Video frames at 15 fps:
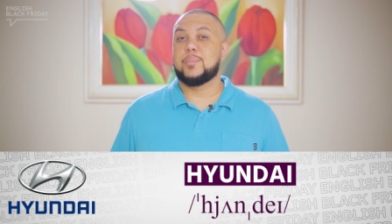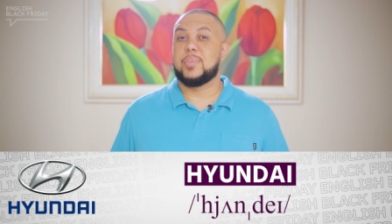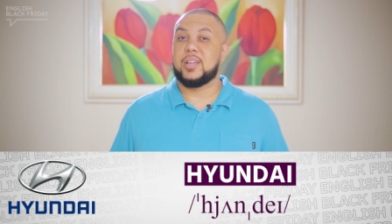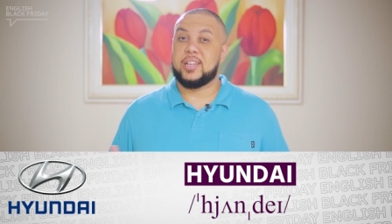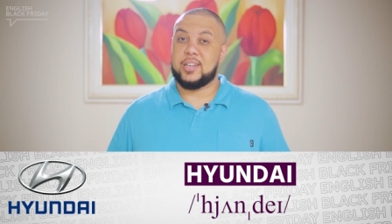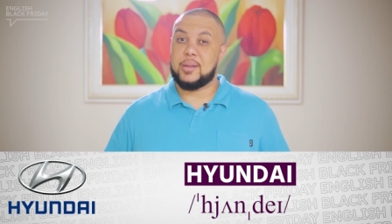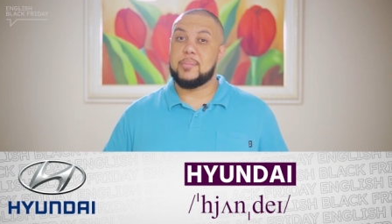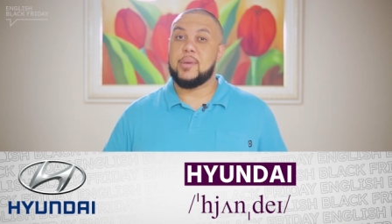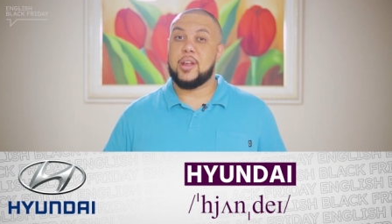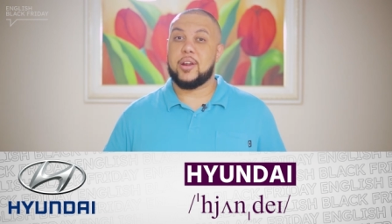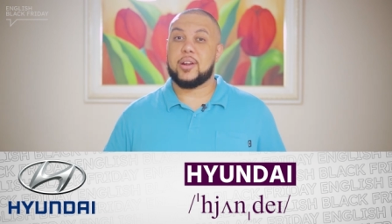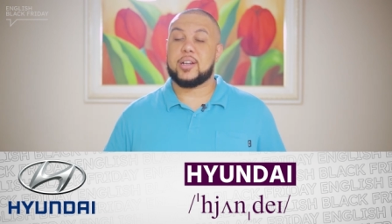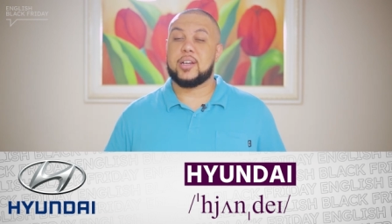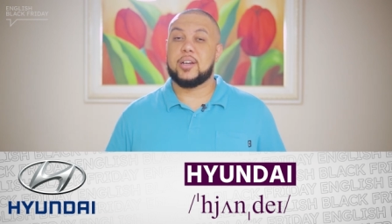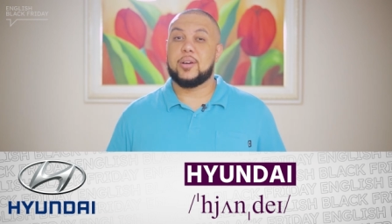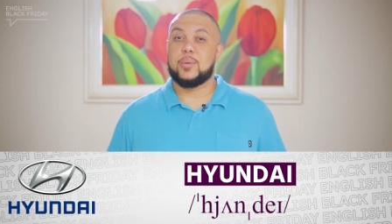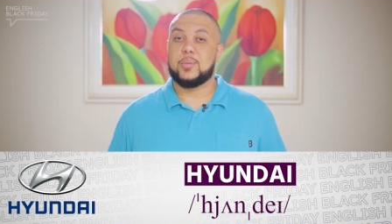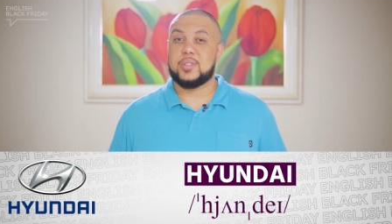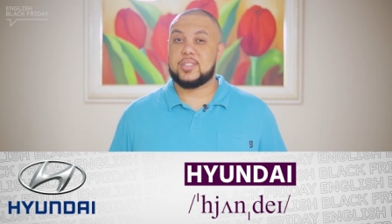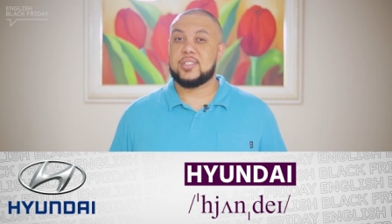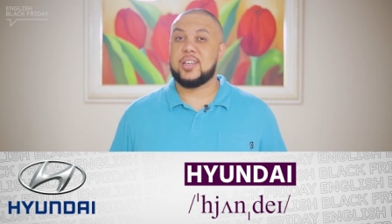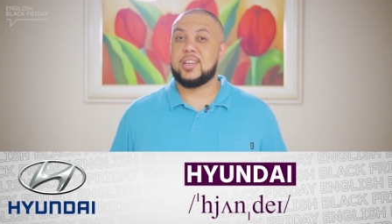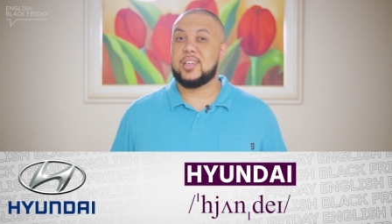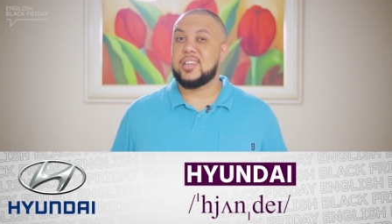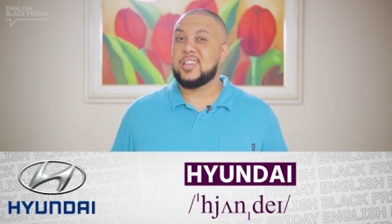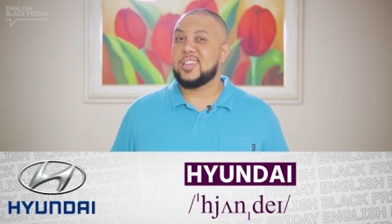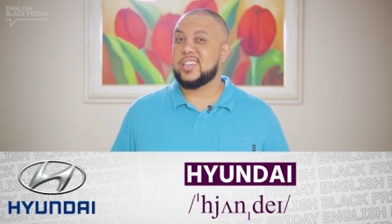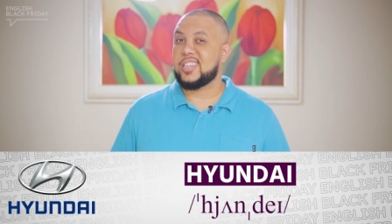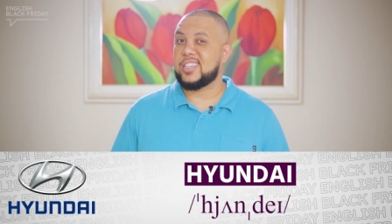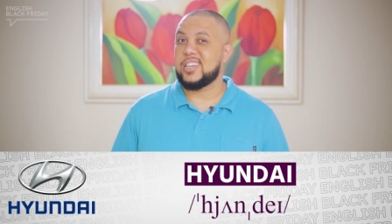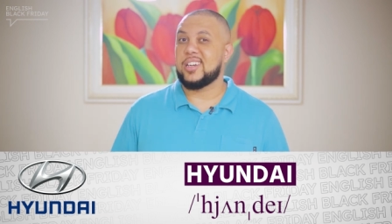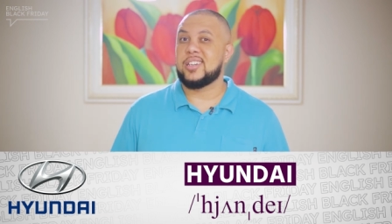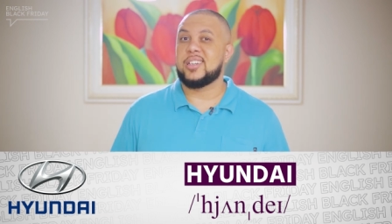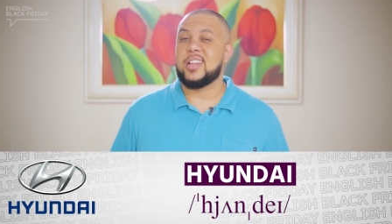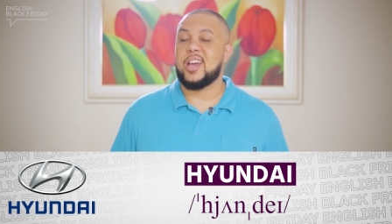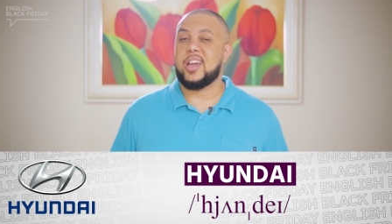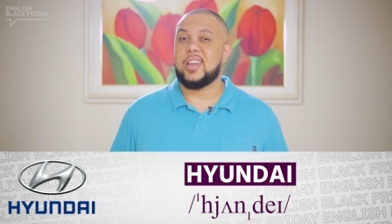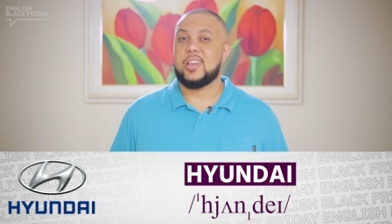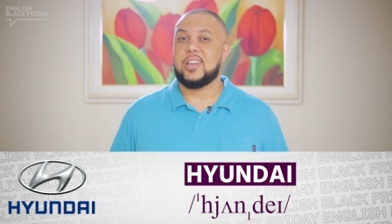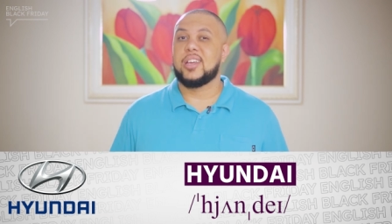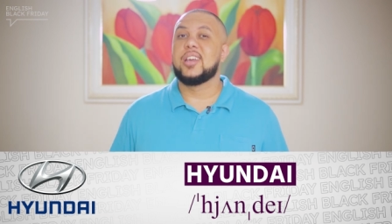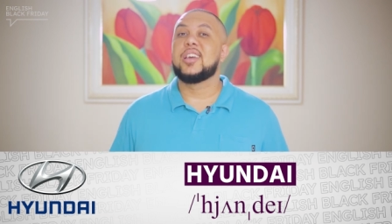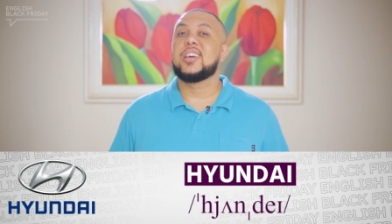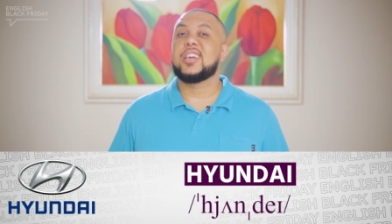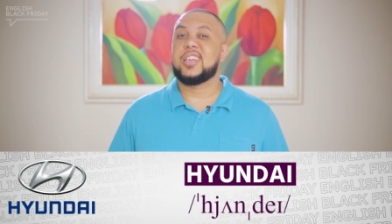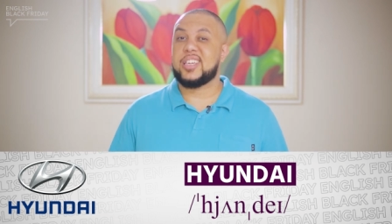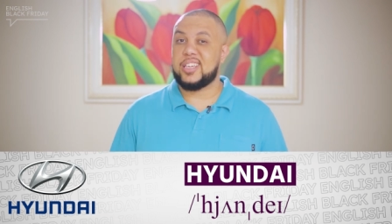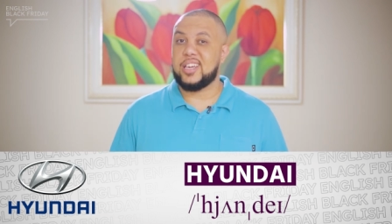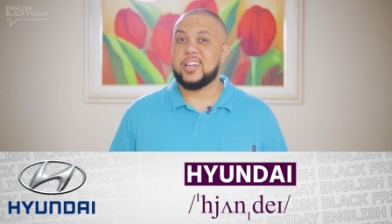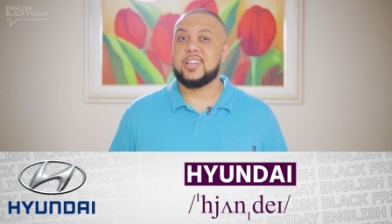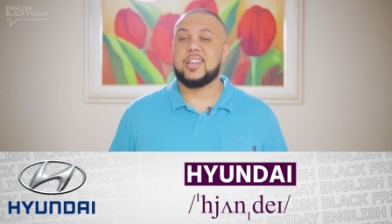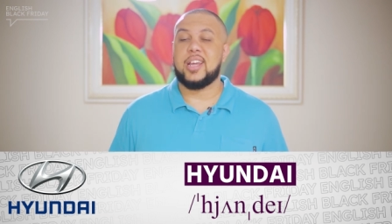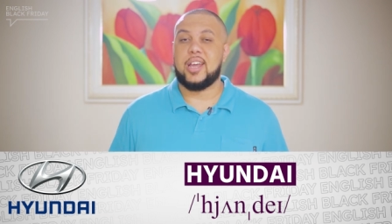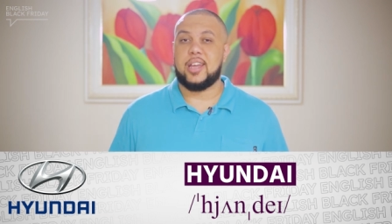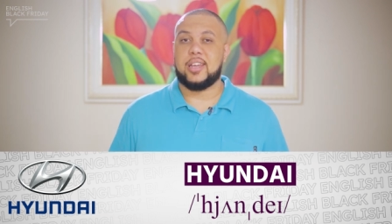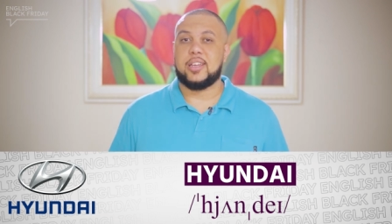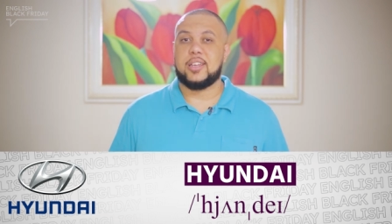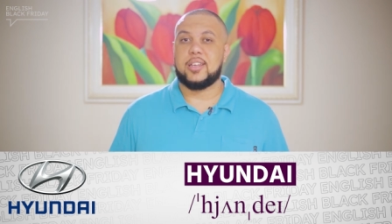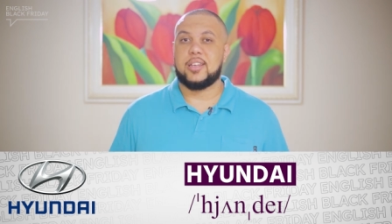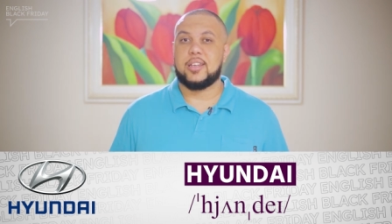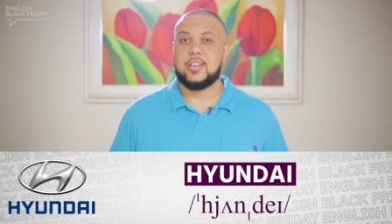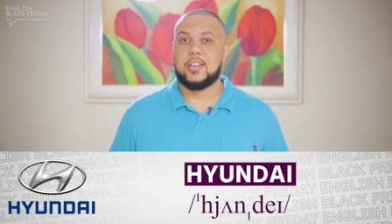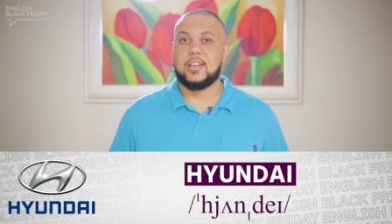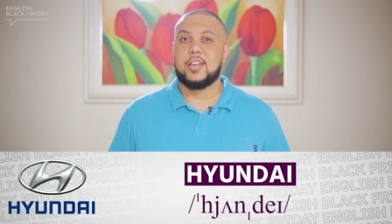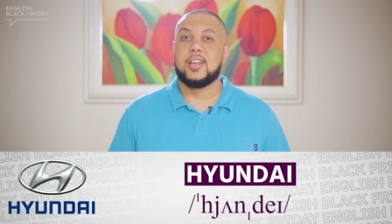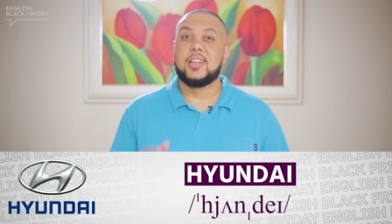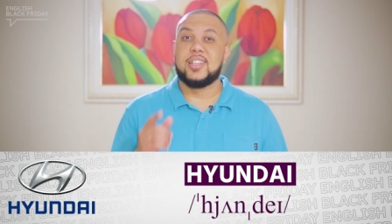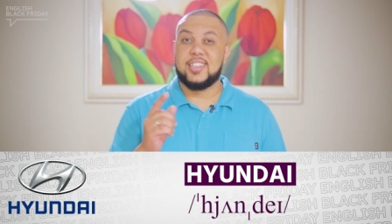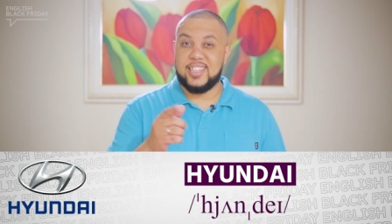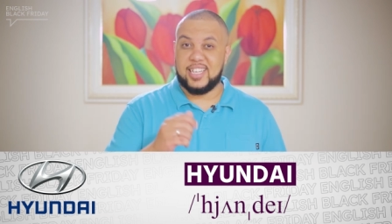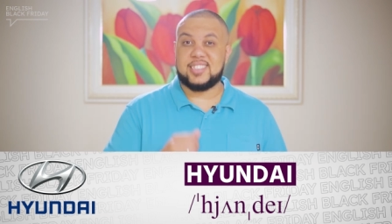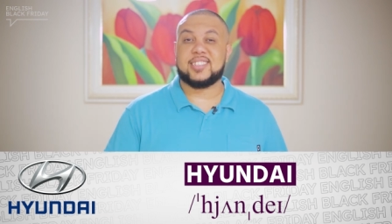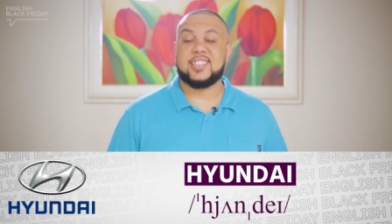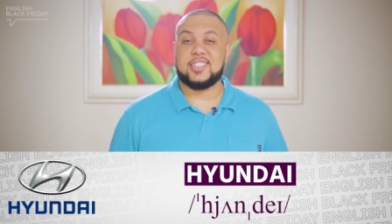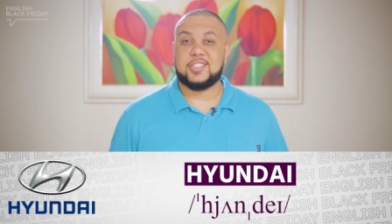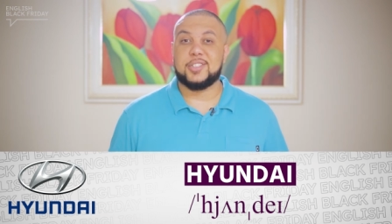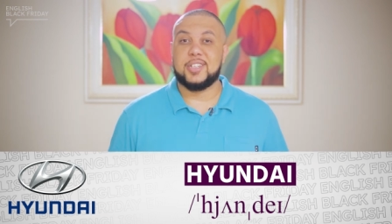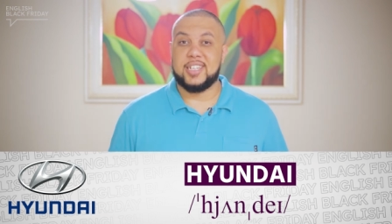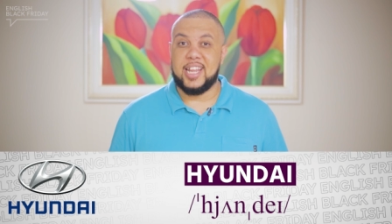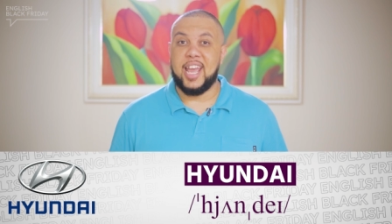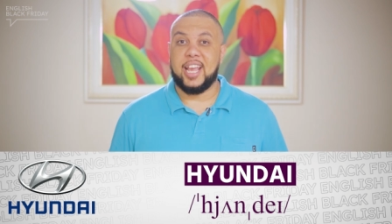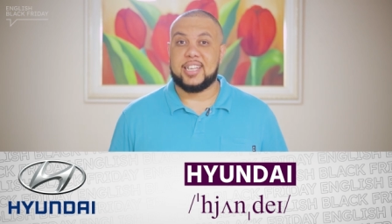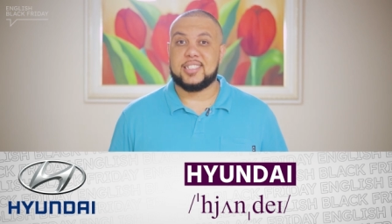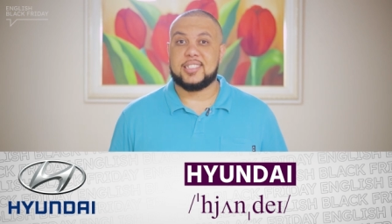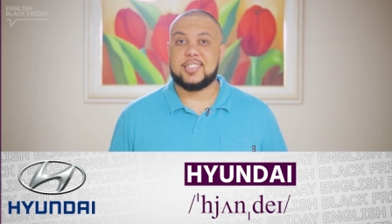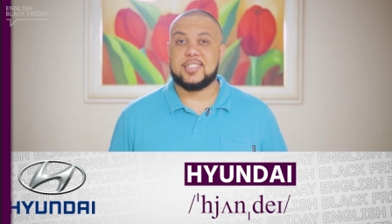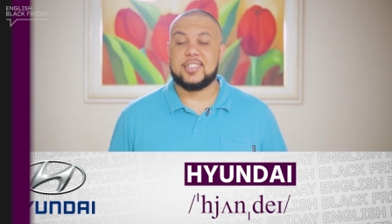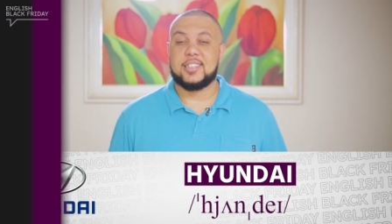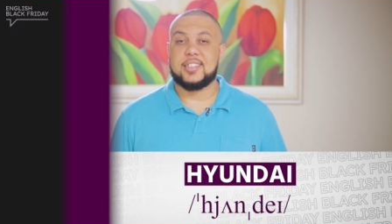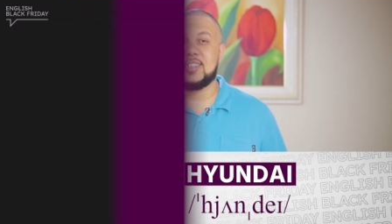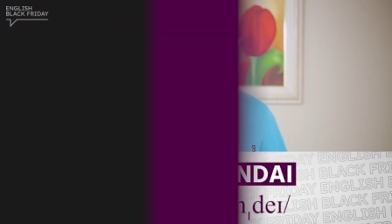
but in America, we say Hyundai, Hyundai. Let's get to the next.